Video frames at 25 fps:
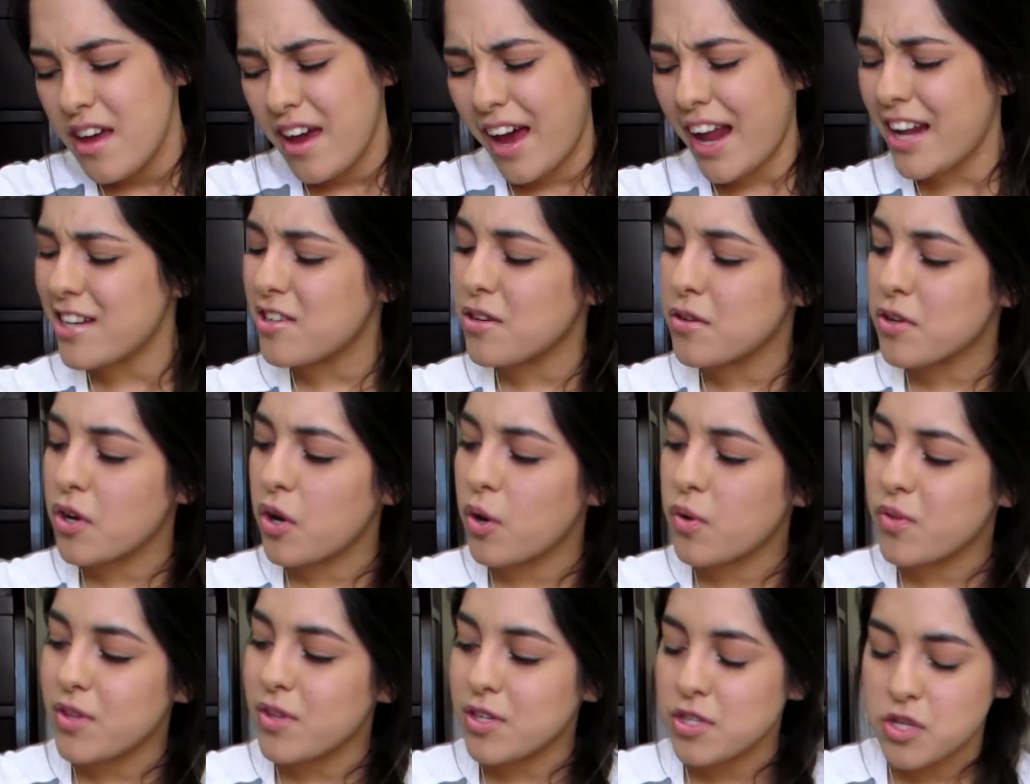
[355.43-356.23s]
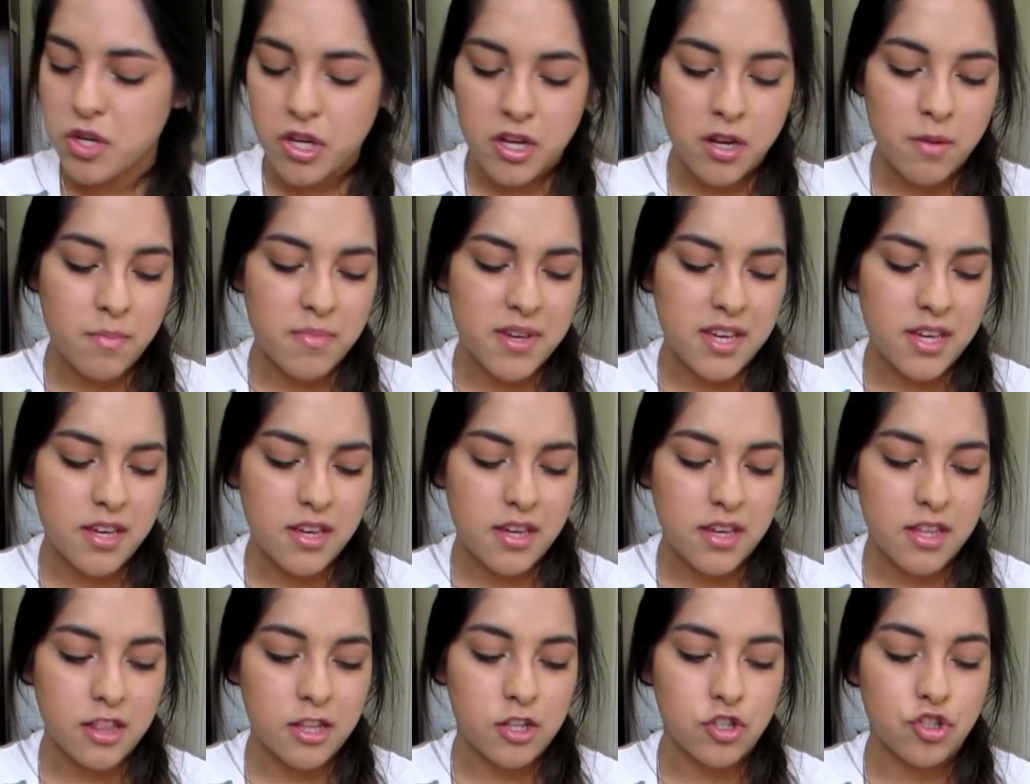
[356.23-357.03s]
And I don't know if these are going to
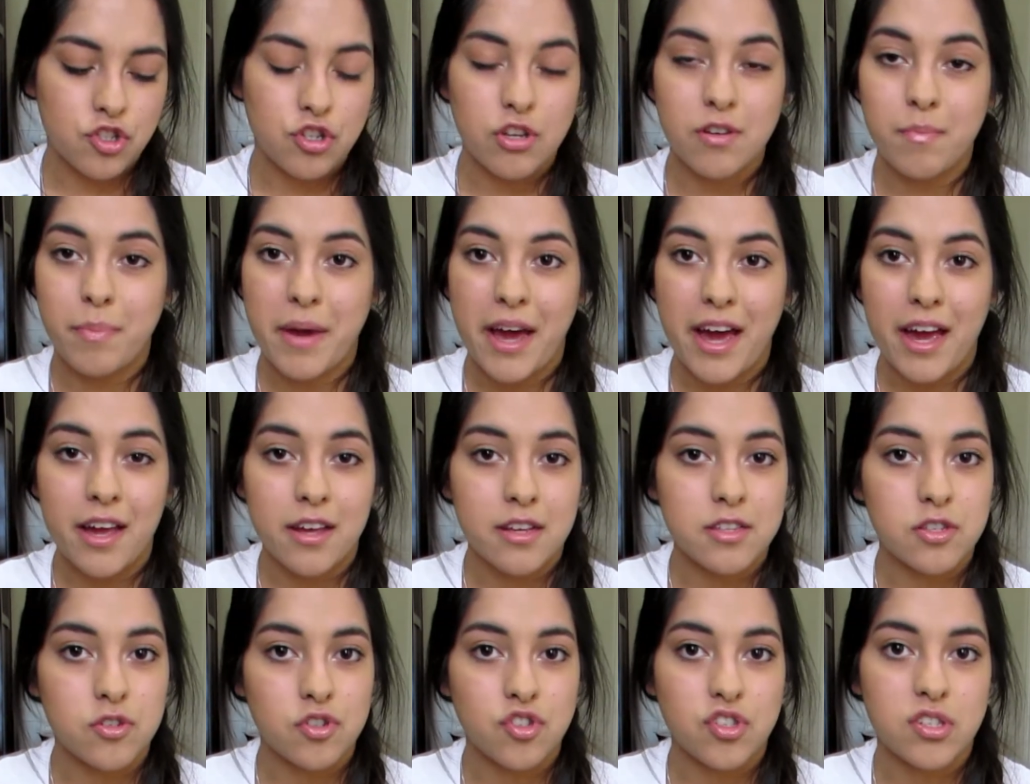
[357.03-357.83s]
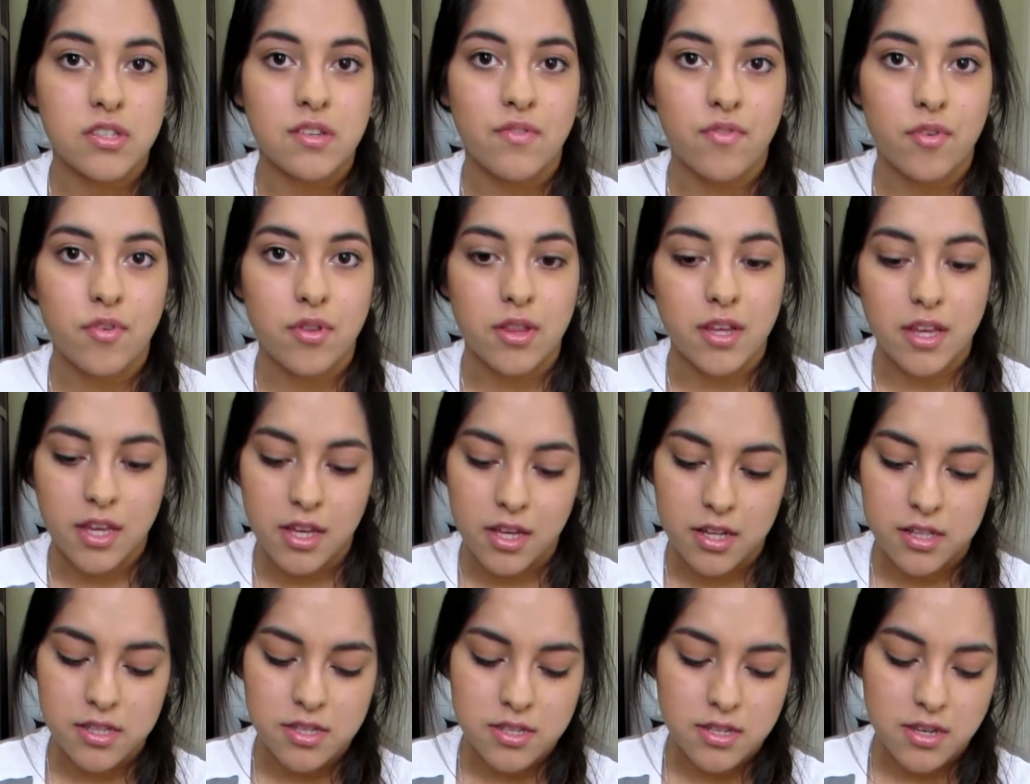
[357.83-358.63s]
be in the treat bags or just for the
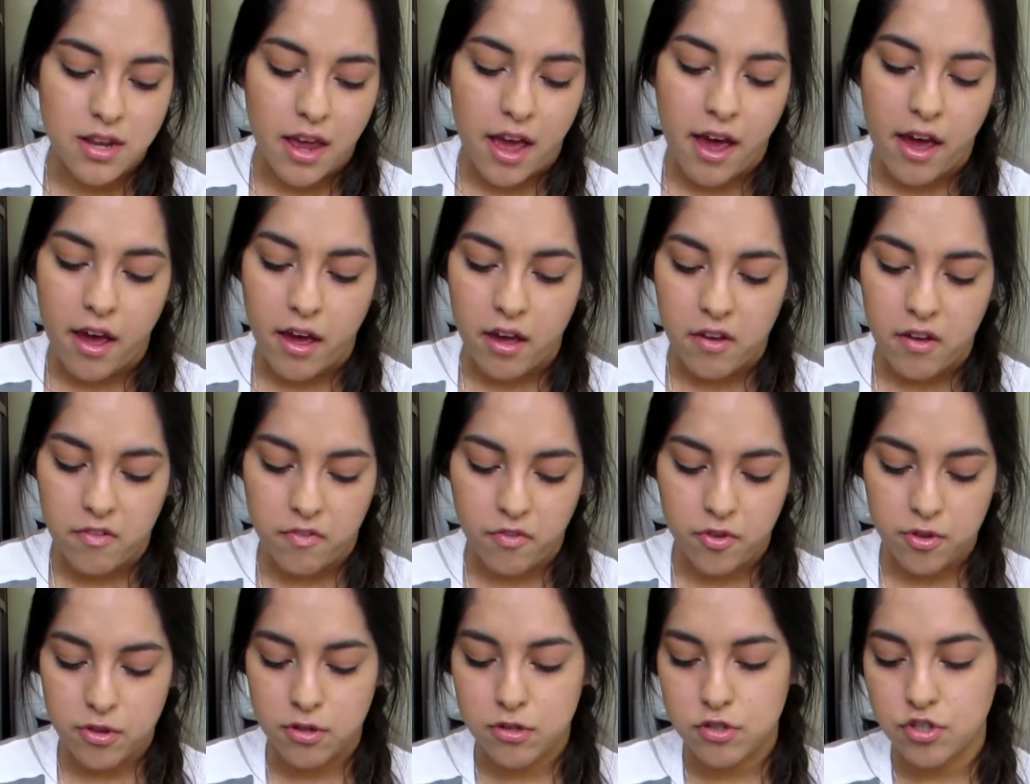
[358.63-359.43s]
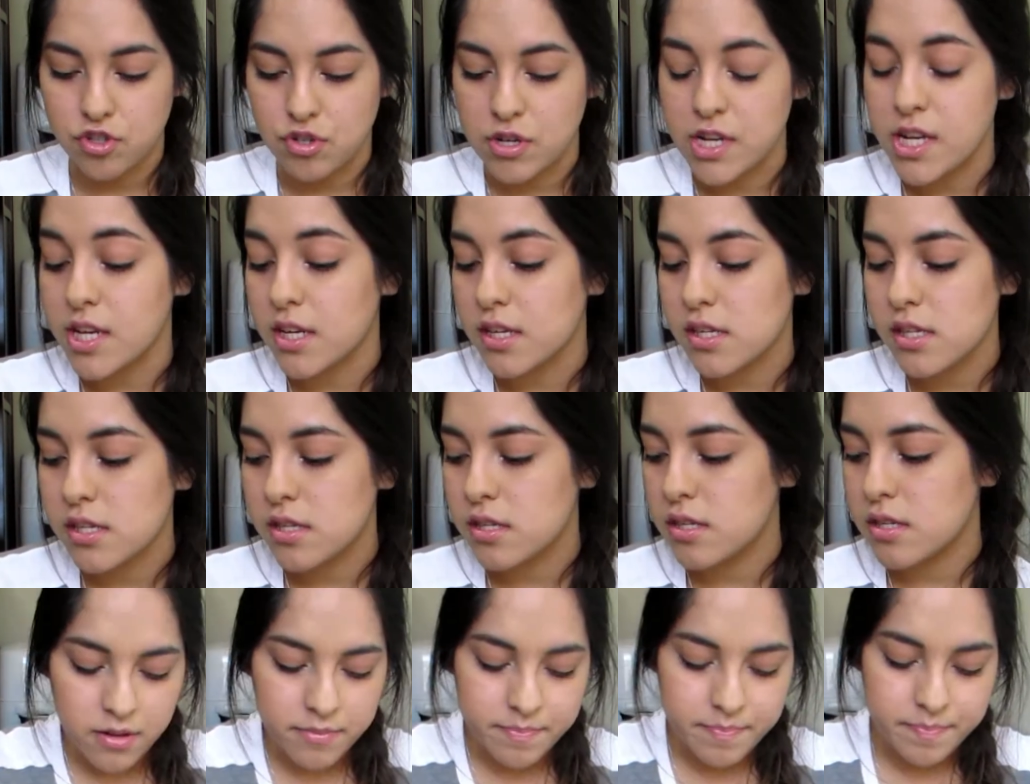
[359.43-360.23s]
kids to have for their
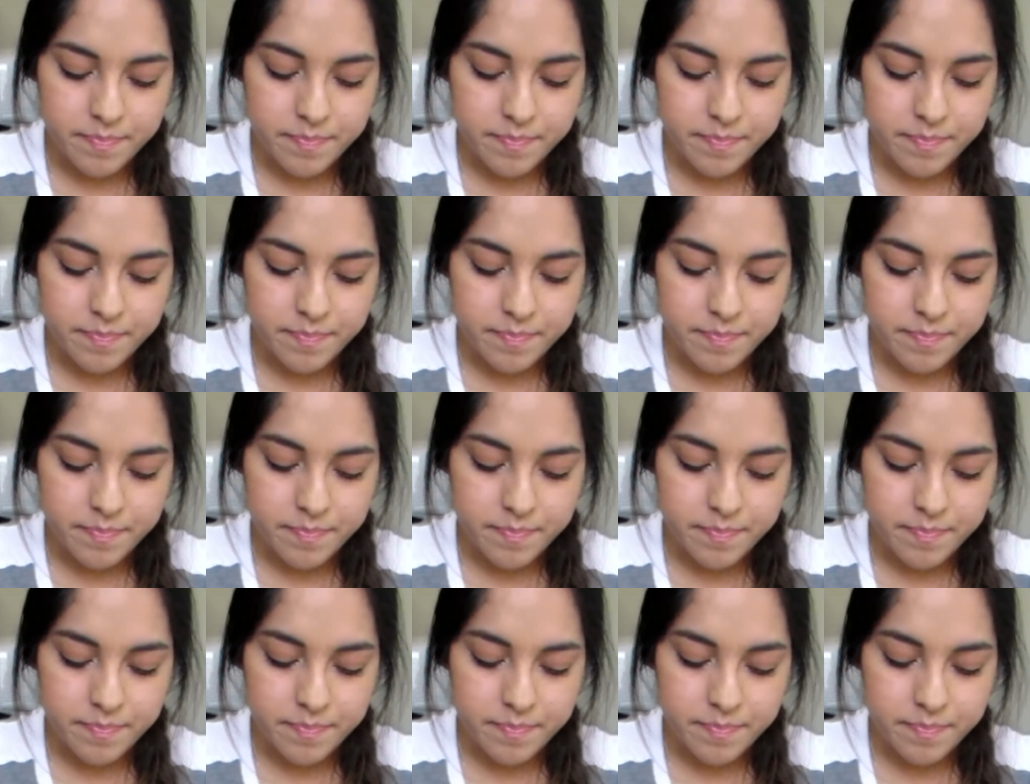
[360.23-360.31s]
drinks.